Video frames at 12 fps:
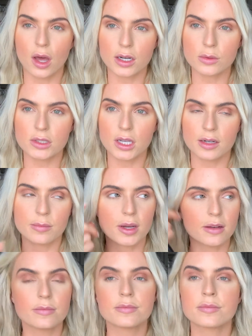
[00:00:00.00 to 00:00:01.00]
I was done,
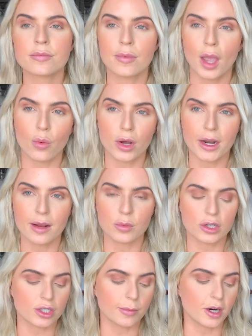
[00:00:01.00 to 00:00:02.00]
but I want to add
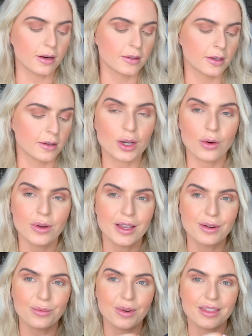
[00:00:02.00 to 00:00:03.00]
more shimmer. I'm gonna go
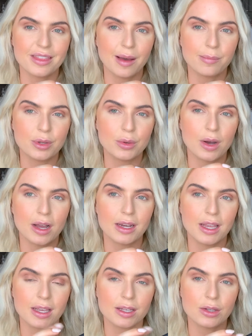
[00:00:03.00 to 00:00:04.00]
in with that Blue
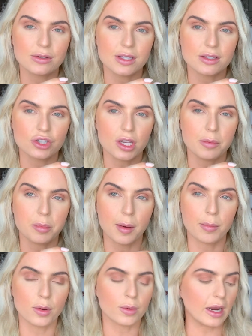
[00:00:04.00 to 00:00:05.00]
Honey and use this shade
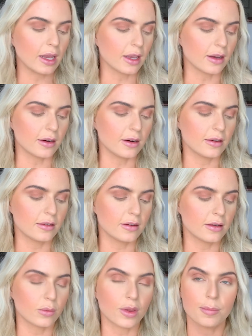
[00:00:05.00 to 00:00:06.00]
Bumble right here
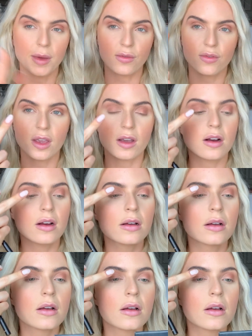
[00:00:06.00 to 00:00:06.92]
with my finger.